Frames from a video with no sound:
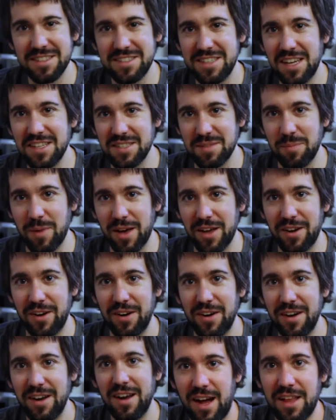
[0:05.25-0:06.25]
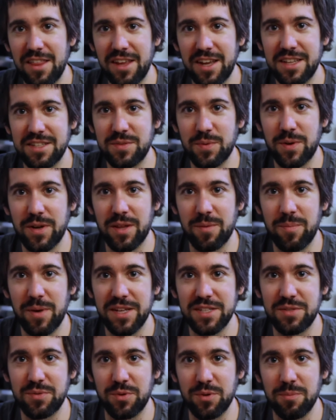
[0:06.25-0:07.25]
Doesn't matter. I think it's one of the
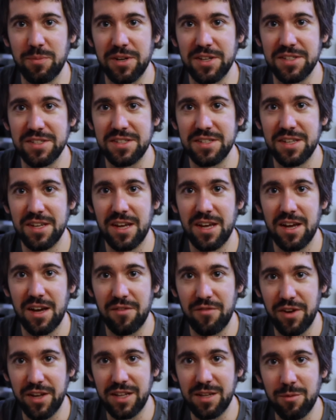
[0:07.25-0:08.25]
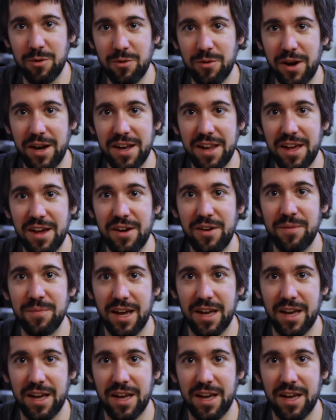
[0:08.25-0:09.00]
best Roombas available right now,